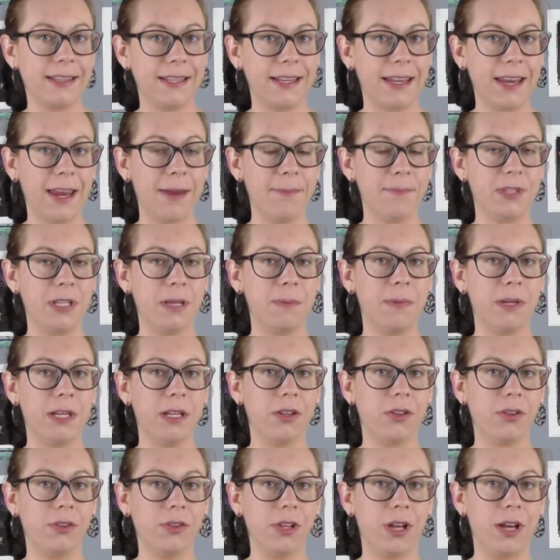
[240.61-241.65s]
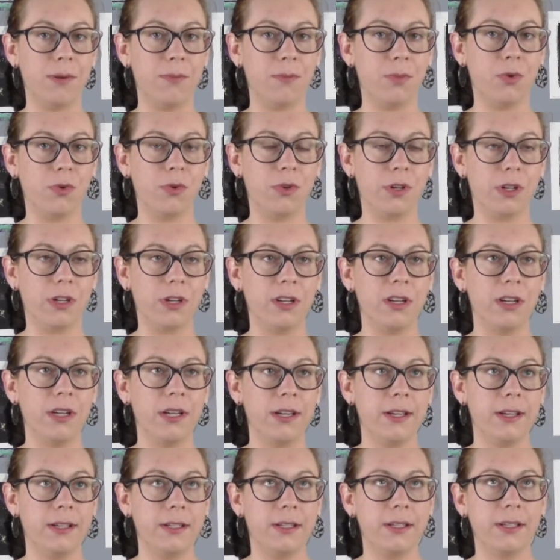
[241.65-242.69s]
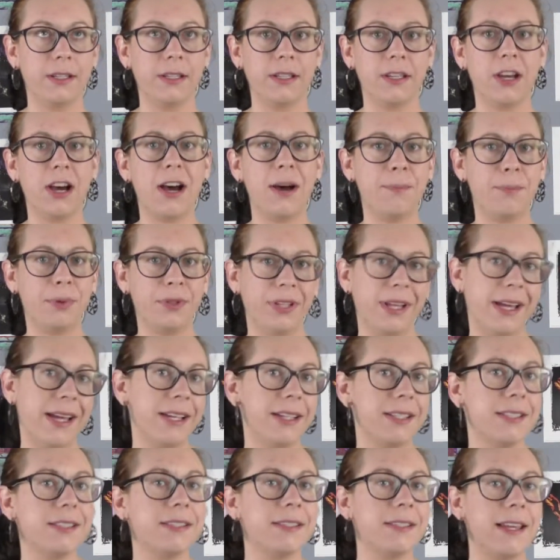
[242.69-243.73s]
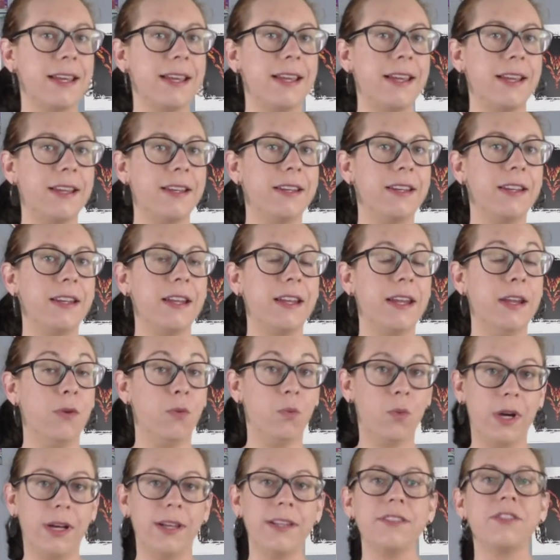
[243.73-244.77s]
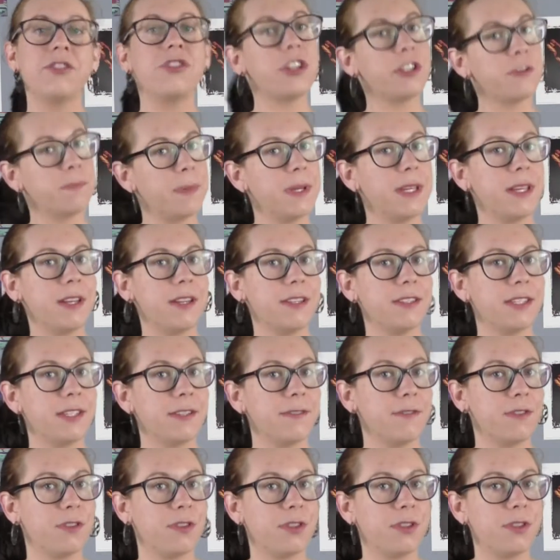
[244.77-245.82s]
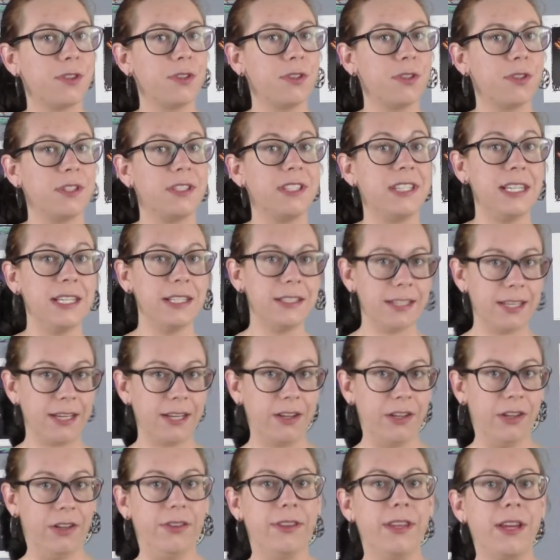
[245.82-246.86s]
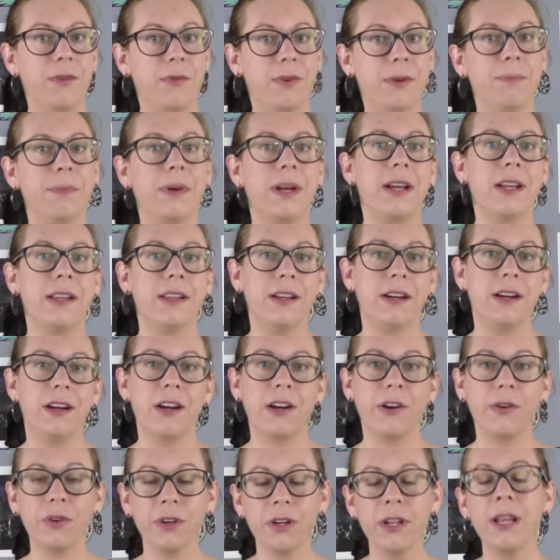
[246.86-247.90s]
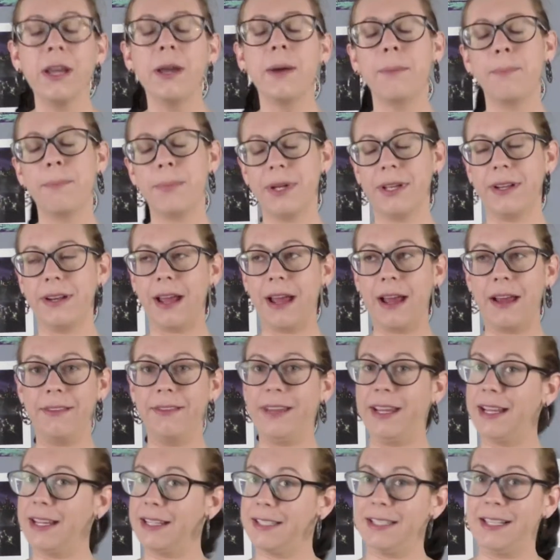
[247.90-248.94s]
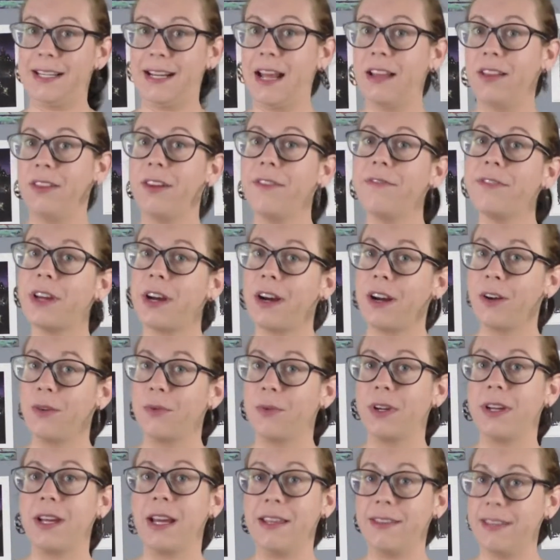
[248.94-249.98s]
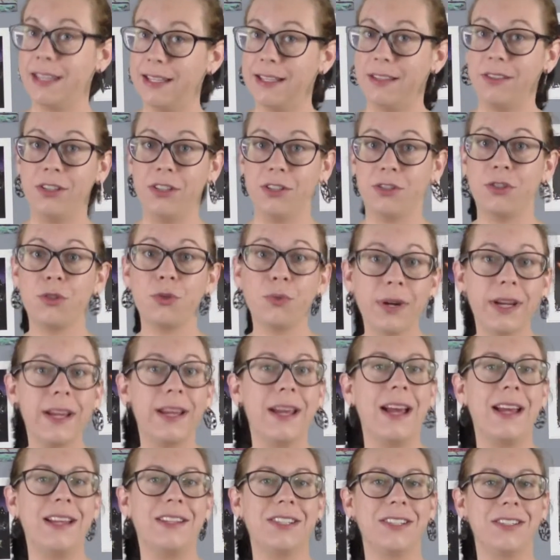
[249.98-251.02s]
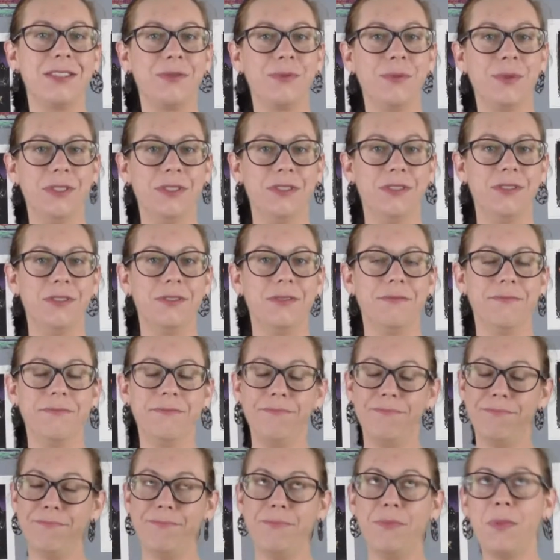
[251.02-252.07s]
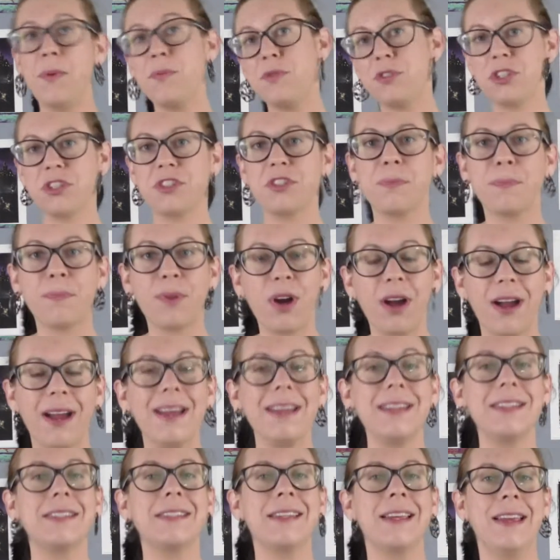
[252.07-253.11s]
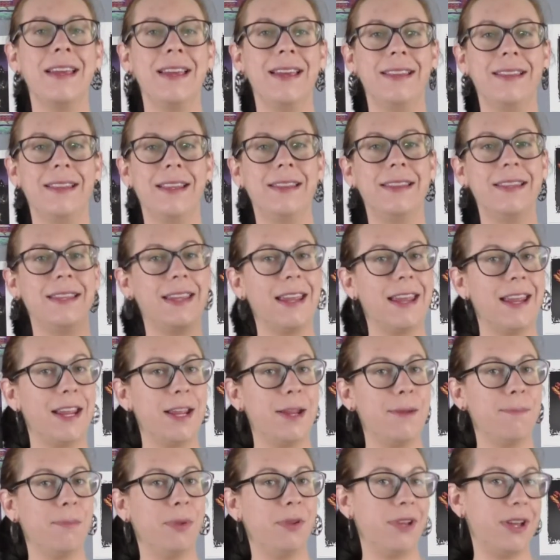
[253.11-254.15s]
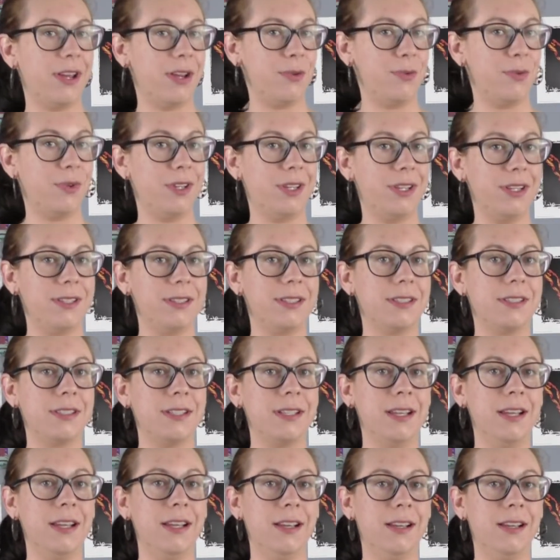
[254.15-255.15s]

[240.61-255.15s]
the game to be a lot more complex than it was, just because of the detail that went behind the art. But like I said, I love the artwork. I think it looks great. I was just surprised that the gameplay was